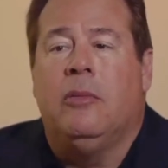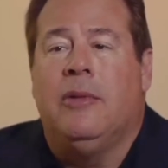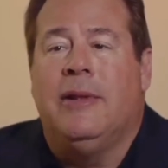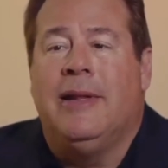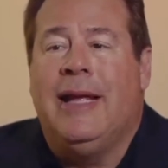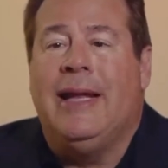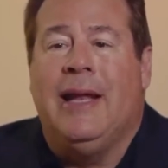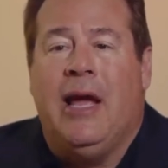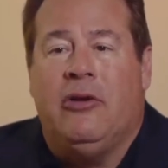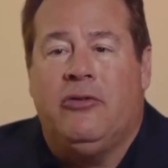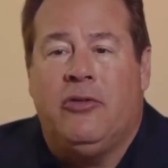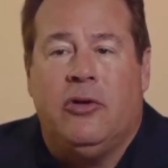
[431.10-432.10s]
late
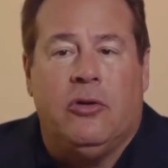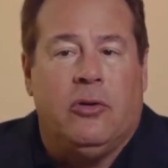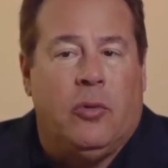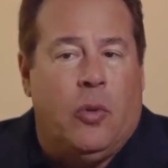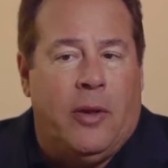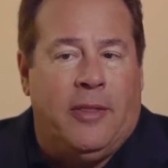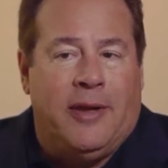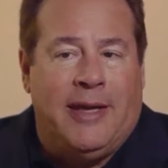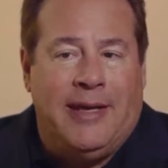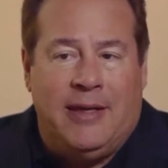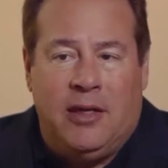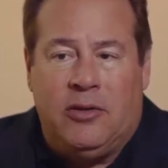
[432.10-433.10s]
last year, the one thing
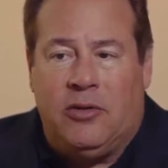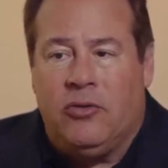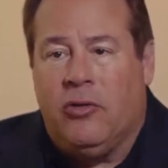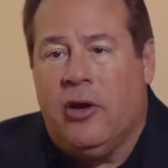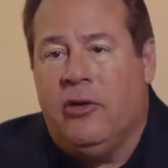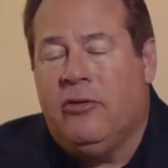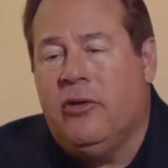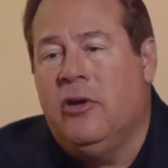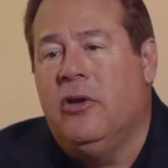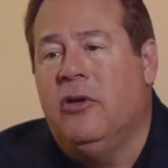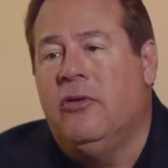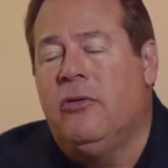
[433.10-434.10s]
he didn't address
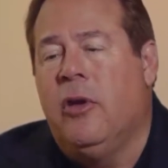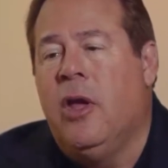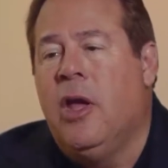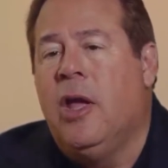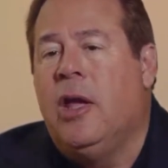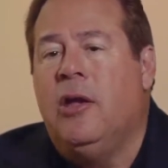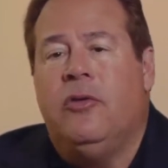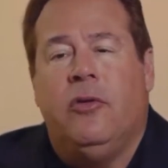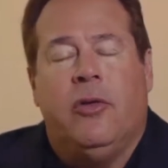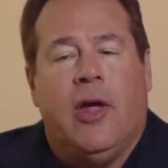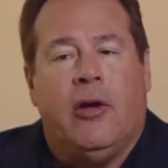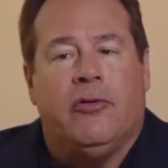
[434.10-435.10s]
is in
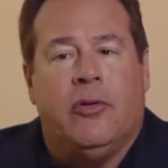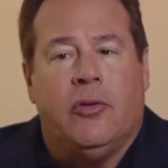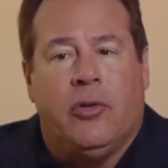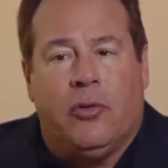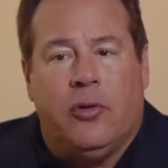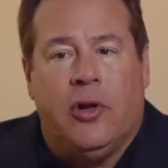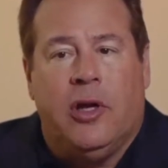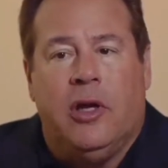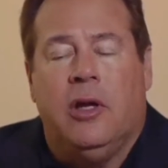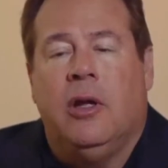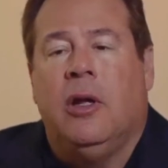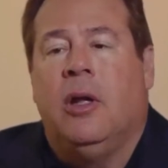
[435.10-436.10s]

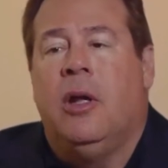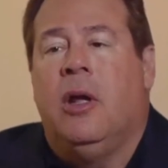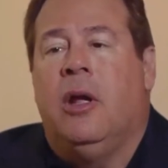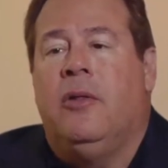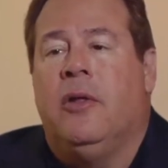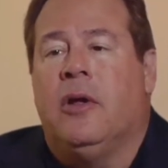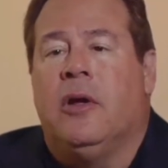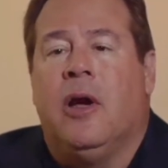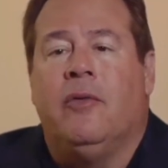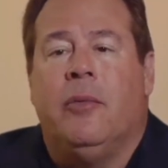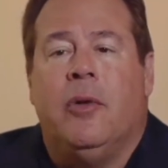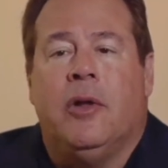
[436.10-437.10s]
2003, the
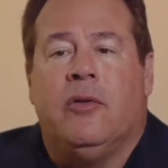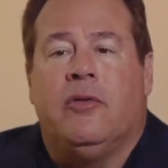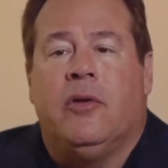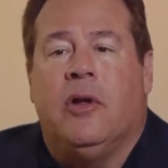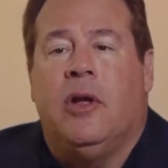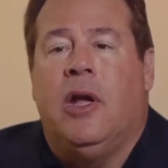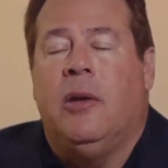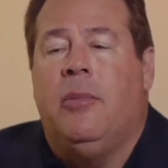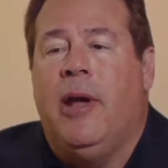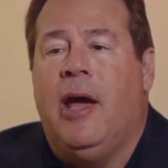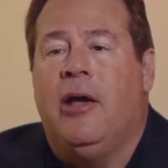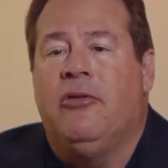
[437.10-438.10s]
government had
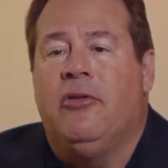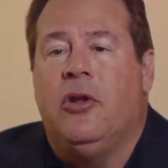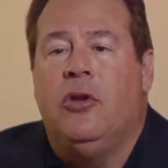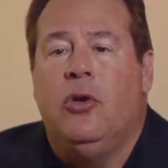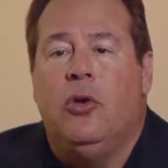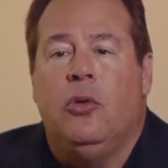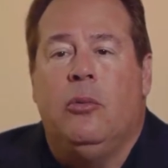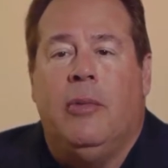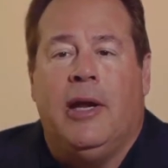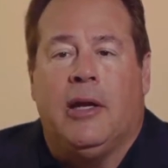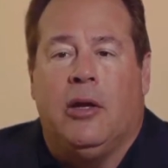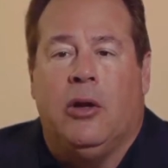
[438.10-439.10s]
passed a new
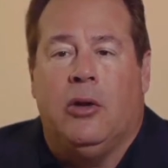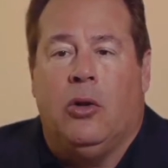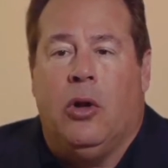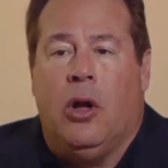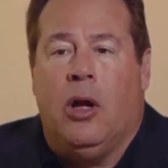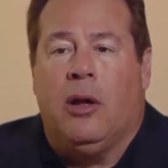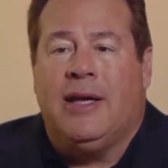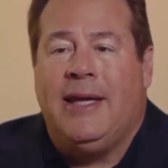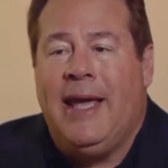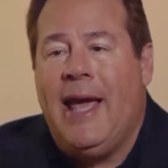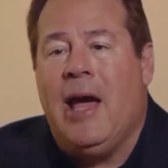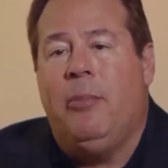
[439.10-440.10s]
Medicare law
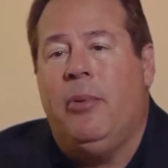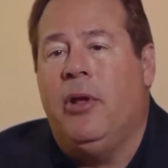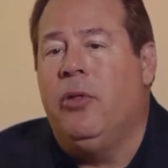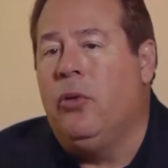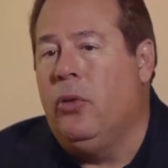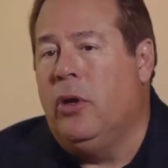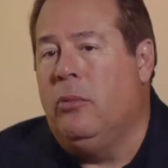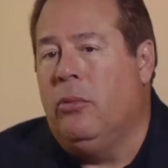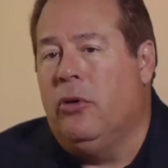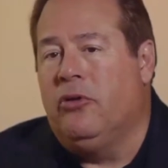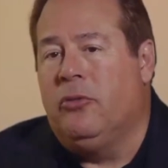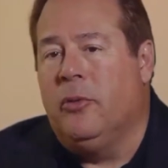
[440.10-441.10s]
capping the
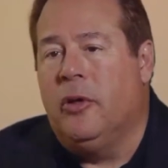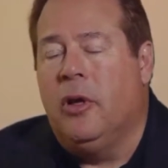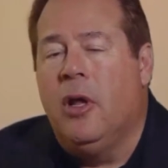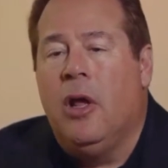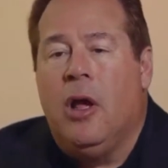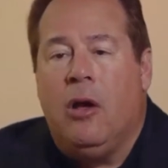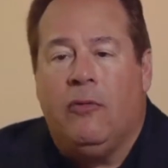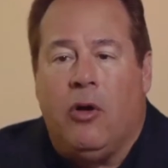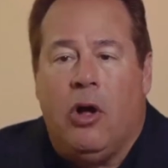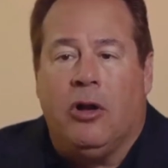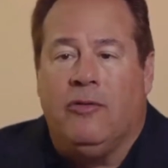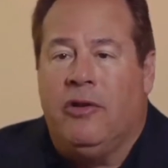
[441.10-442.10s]
reimbursement of
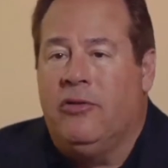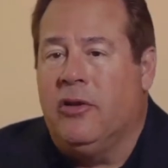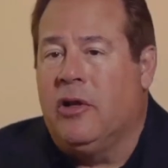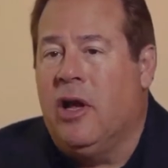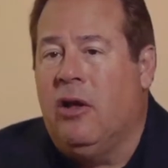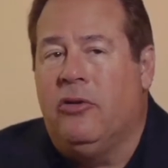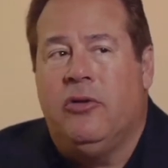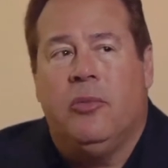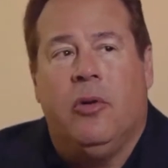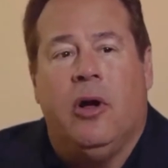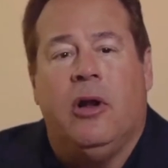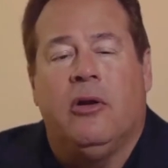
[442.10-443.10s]
all of these oncology
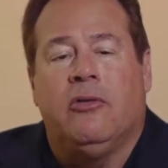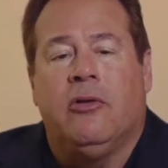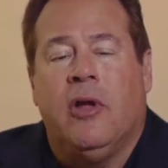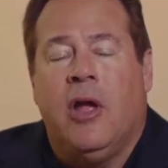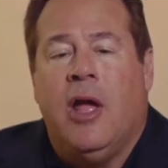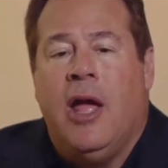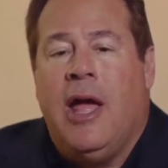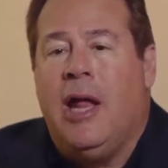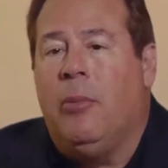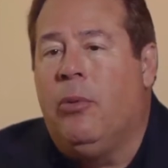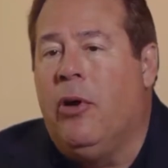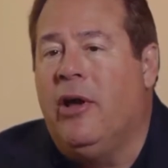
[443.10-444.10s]
products at a
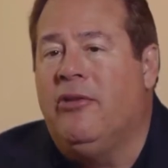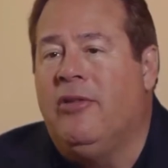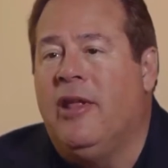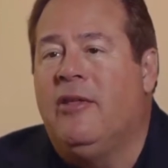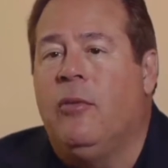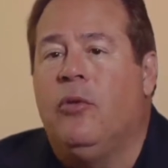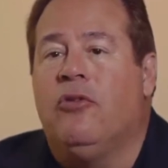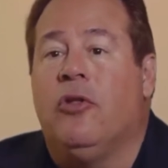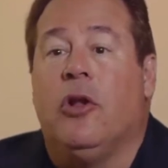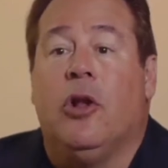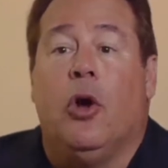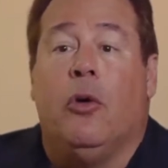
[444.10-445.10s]
price that was the
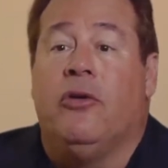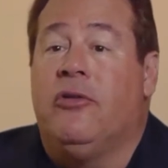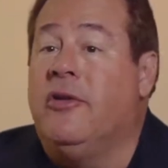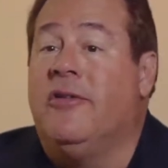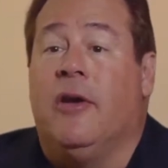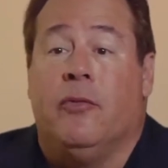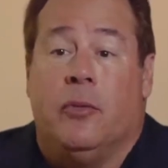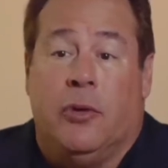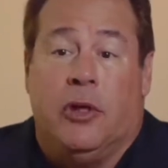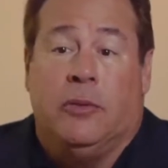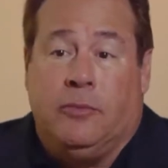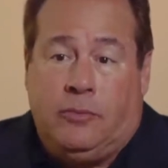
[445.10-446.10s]
lowest it's ever been.